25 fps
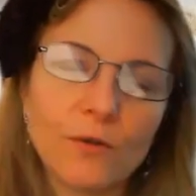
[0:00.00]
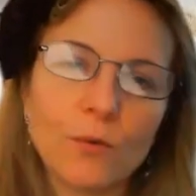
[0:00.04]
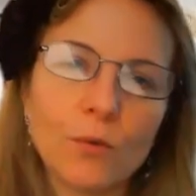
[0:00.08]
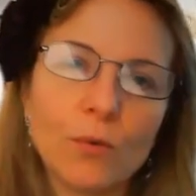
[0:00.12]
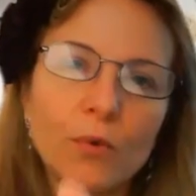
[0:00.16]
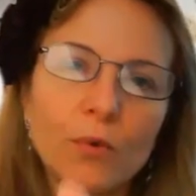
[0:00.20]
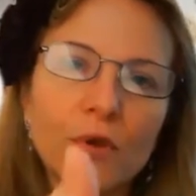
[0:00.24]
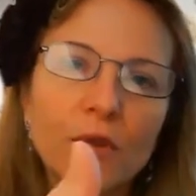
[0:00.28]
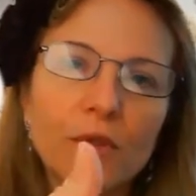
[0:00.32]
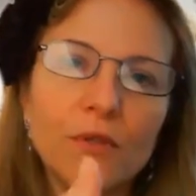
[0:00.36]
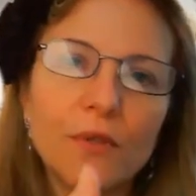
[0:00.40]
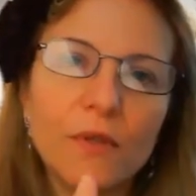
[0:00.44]

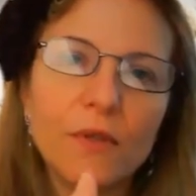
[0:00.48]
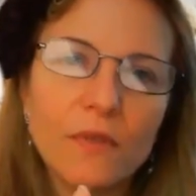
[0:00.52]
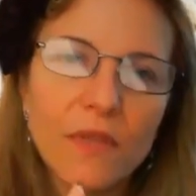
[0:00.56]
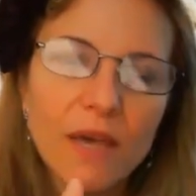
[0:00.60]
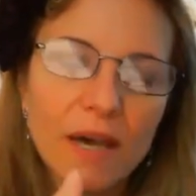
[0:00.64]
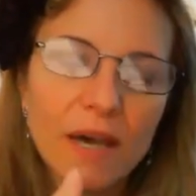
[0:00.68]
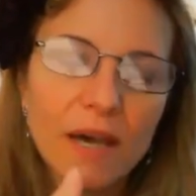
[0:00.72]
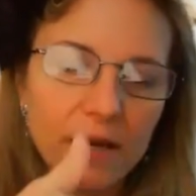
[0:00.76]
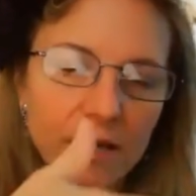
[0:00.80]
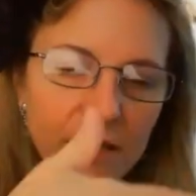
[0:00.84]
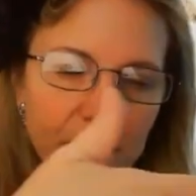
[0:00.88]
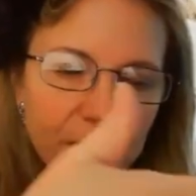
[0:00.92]
with
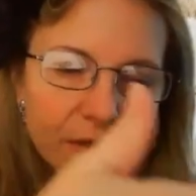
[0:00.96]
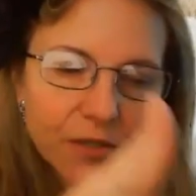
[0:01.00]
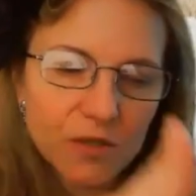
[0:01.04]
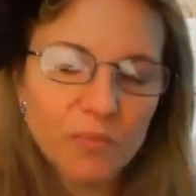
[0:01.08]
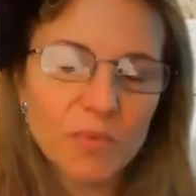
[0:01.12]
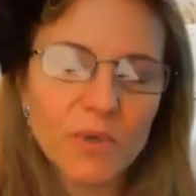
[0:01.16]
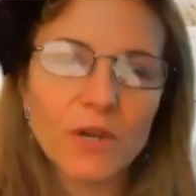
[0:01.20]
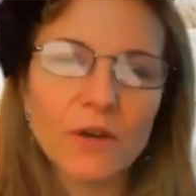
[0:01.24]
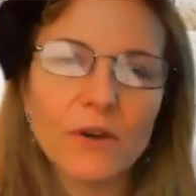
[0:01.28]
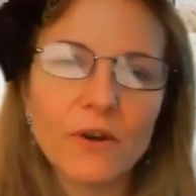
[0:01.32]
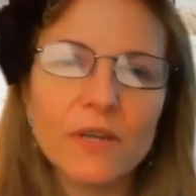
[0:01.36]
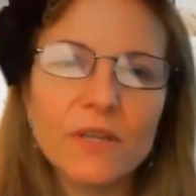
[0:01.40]
that
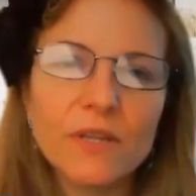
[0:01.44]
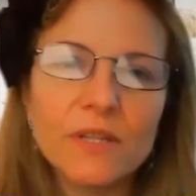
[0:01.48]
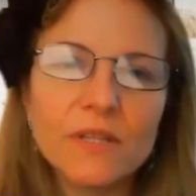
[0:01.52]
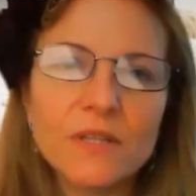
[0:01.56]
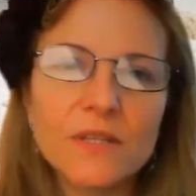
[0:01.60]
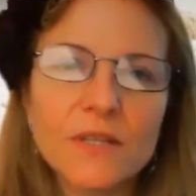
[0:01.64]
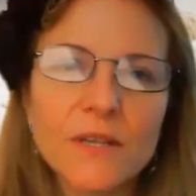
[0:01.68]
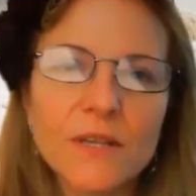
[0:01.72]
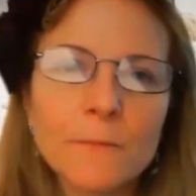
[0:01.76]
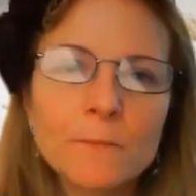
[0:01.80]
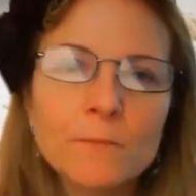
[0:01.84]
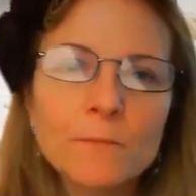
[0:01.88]

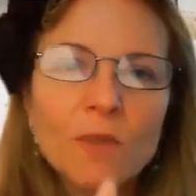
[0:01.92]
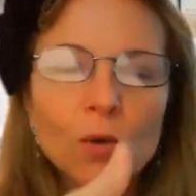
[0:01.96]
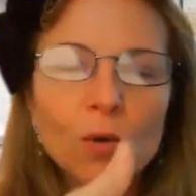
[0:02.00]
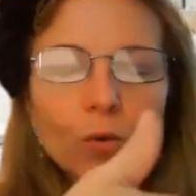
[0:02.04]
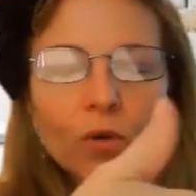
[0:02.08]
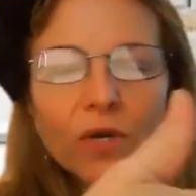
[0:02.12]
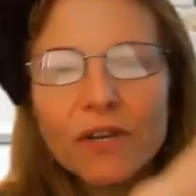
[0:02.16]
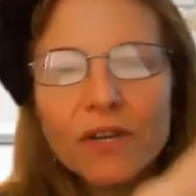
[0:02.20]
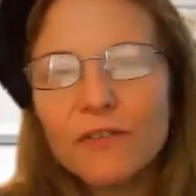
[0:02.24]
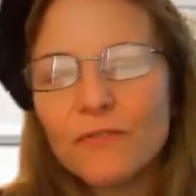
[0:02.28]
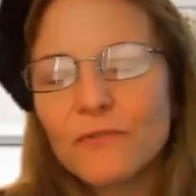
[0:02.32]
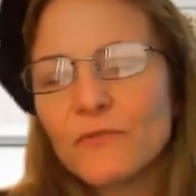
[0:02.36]
experience,
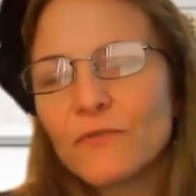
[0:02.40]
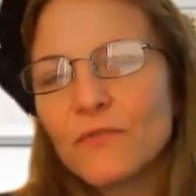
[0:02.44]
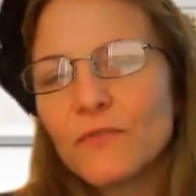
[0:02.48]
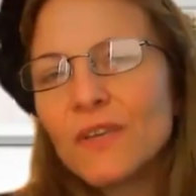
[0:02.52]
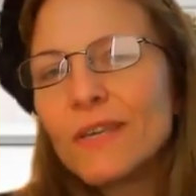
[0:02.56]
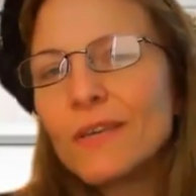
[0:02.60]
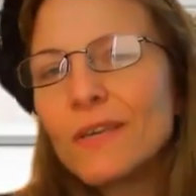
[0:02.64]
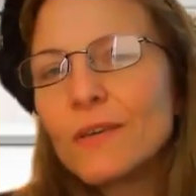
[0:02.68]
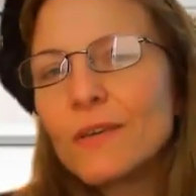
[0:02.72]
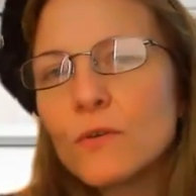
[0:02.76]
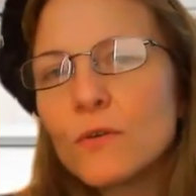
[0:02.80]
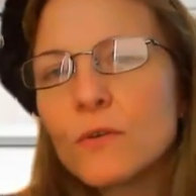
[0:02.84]
what it
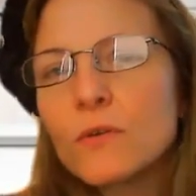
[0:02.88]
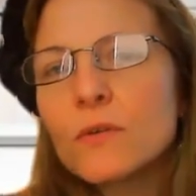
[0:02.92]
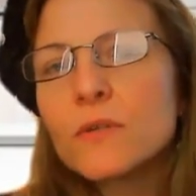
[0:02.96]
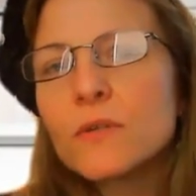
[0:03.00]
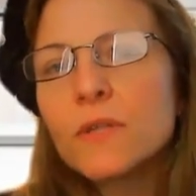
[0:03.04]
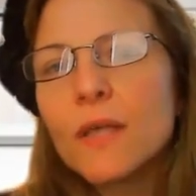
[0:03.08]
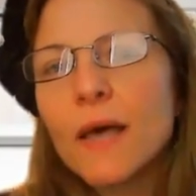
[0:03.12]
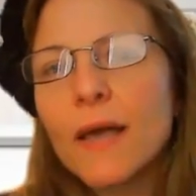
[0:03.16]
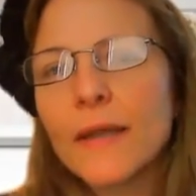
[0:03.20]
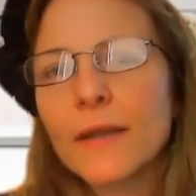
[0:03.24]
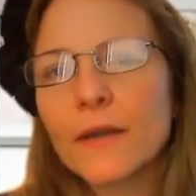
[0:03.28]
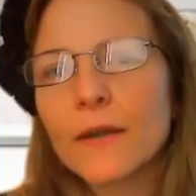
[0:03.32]

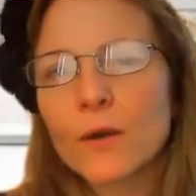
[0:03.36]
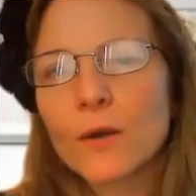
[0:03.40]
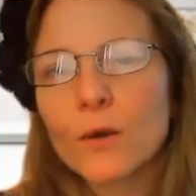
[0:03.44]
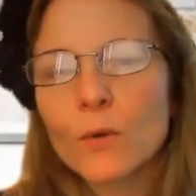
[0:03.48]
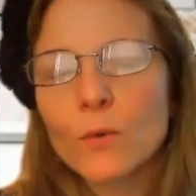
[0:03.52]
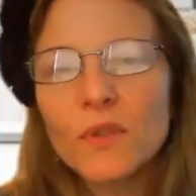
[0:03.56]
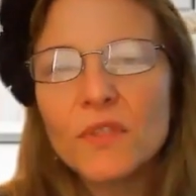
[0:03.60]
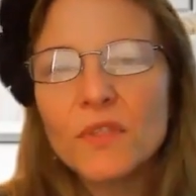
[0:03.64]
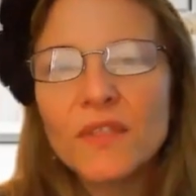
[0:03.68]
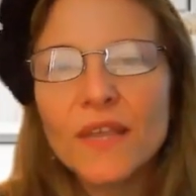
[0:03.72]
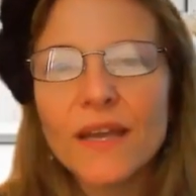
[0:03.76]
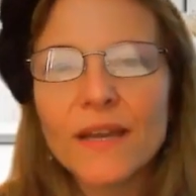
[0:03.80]
feels like
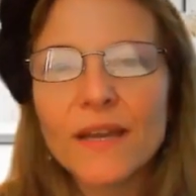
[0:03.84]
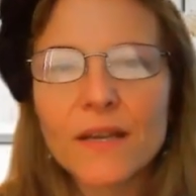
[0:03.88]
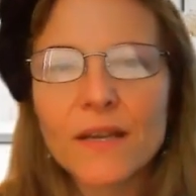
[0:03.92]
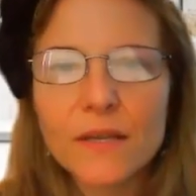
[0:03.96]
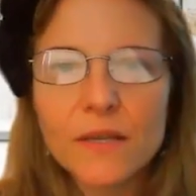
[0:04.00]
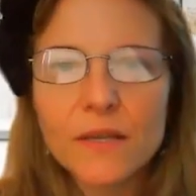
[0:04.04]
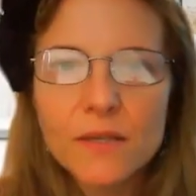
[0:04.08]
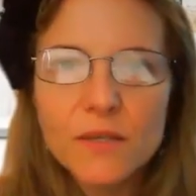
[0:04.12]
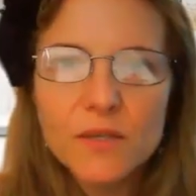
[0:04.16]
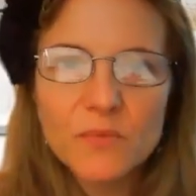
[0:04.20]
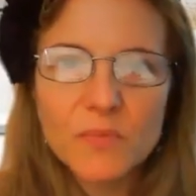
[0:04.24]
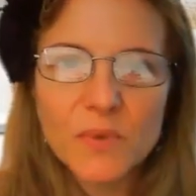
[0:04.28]
with that
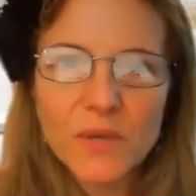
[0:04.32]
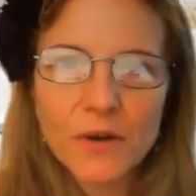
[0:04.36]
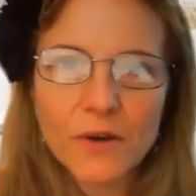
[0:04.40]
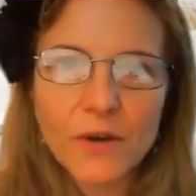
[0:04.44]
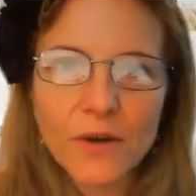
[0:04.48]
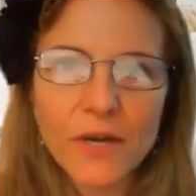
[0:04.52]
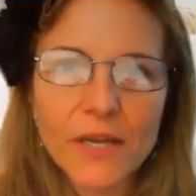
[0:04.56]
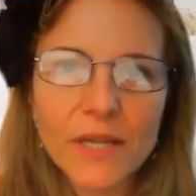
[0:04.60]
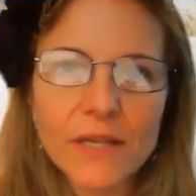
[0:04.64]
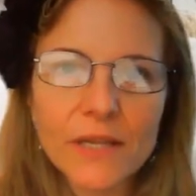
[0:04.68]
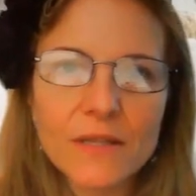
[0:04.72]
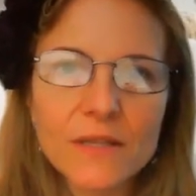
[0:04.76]

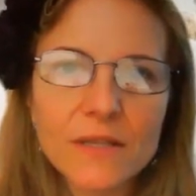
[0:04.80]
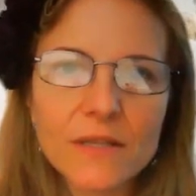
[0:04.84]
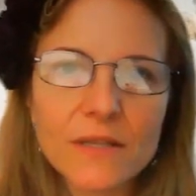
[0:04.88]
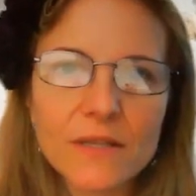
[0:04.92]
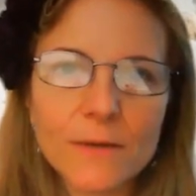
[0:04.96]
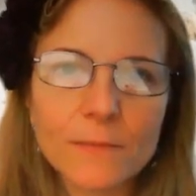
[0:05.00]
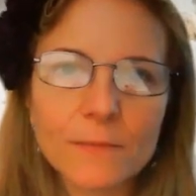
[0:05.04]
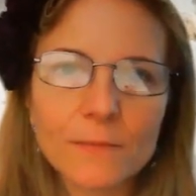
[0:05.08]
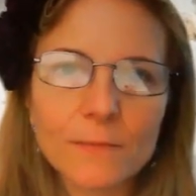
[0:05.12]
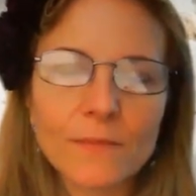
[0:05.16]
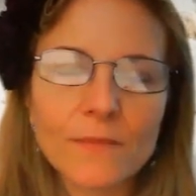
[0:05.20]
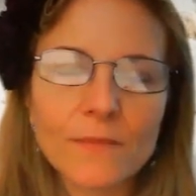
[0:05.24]
experience,